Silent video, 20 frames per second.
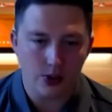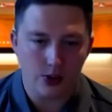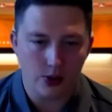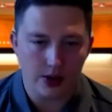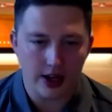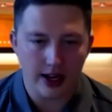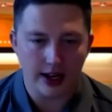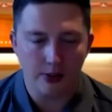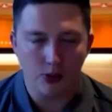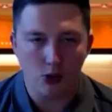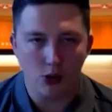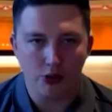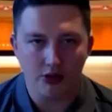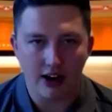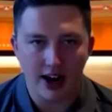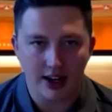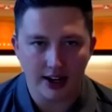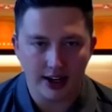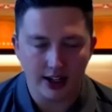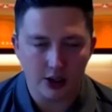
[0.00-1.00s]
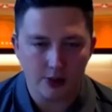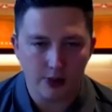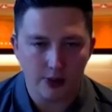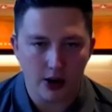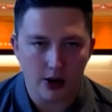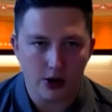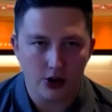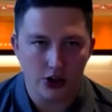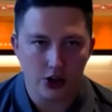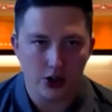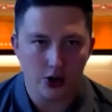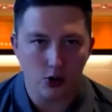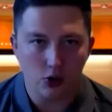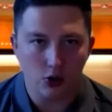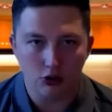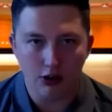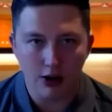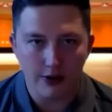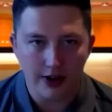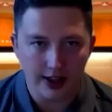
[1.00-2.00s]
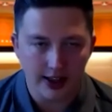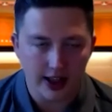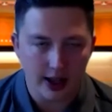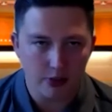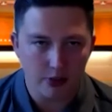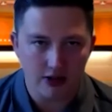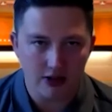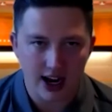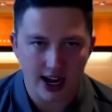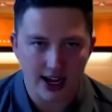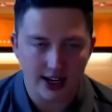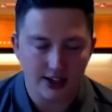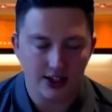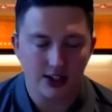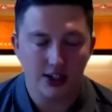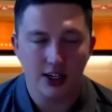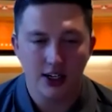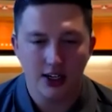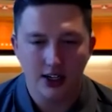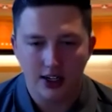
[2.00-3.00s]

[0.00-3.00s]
or getting more brand exposure or growing their brand,